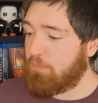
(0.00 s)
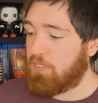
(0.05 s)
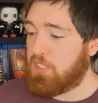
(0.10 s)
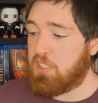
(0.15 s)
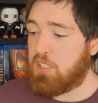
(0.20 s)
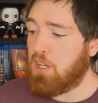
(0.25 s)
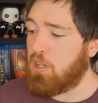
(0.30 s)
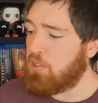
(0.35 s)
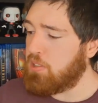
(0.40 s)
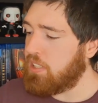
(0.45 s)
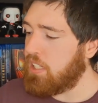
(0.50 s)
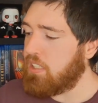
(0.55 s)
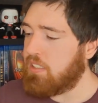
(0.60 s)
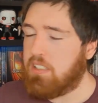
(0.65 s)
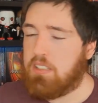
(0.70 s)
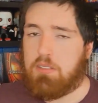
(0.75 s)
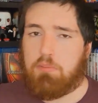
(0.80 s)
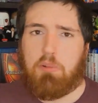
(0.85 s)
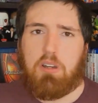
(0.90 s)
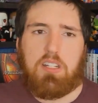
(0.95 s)
so
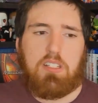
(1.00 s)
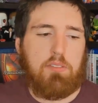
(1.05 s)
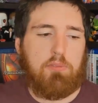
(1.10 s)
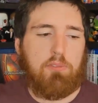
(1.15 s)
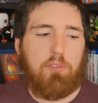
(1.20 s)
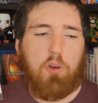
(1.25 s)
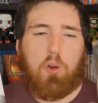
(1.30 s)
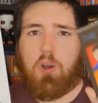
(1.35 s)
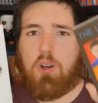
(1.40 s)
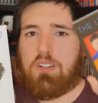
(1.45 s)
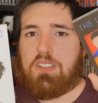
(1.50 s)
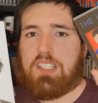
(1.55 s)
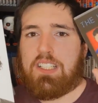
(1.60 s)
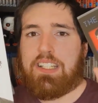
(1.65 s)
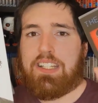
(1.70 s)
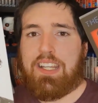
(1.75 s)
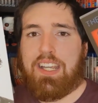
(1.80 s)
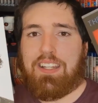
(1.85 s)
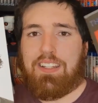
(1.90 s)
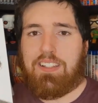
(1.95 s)
seasons 1 to 4
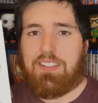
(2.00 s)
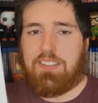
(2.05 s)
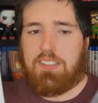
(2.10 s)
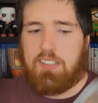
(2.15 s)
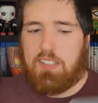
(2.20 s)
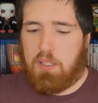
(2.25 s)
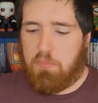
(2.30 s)
in this